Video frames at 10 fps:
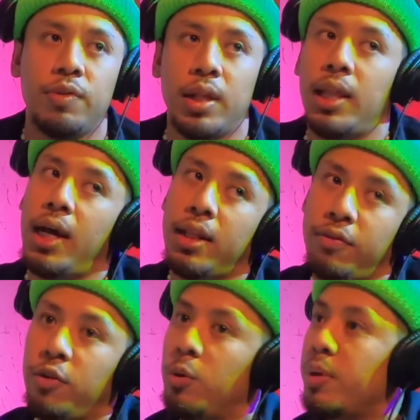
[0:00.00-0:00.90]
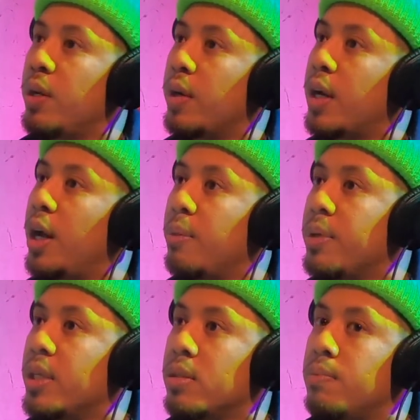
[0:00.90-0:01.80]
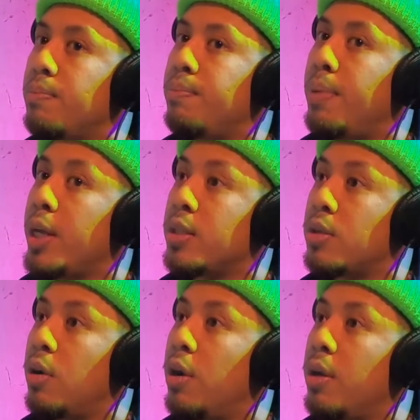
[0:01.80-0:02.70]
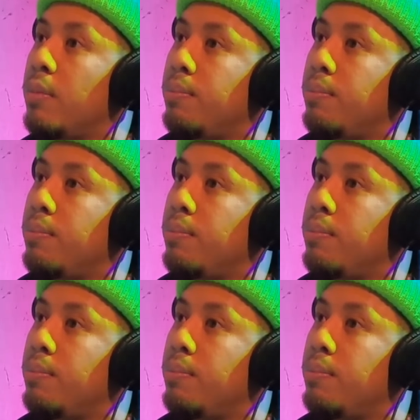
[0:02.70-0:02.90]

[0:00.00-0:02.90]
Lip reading: a lot of the Filipino economy is based on